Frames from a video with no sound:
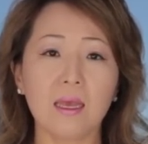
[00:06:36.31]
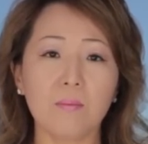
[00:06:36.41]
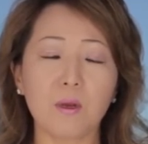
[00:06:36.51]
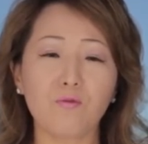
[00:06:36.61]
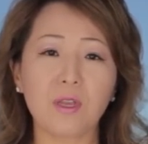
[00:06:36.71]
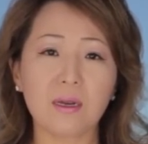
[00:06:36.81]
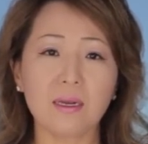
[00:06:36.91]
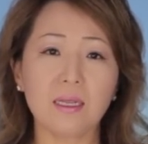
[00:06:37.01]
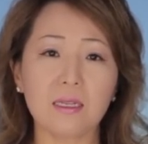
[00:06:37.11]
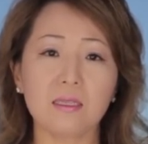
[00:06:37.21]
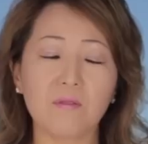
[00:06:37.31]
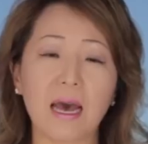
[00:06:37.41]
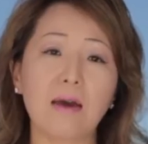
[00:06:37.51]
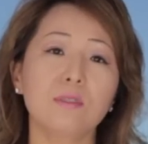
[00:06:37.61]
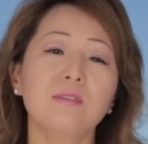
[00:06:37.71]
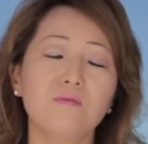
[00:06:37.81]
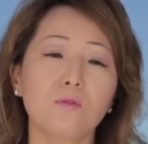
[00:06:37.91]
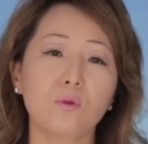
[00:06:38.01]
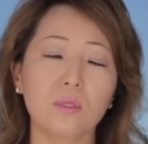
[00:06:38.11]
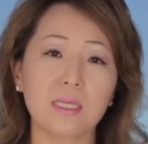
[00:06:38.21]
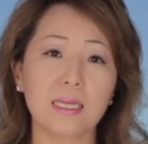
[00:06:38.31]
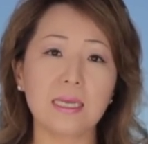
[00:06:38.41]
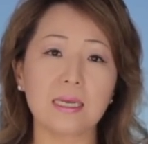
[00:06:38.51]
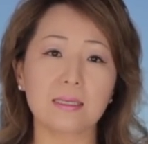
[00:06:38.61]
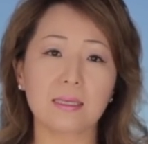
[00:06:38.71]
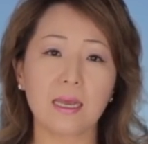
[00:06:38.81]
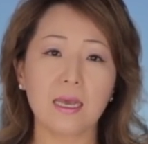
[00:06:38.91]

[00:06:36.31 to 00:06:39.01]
But regardless of how difficult it is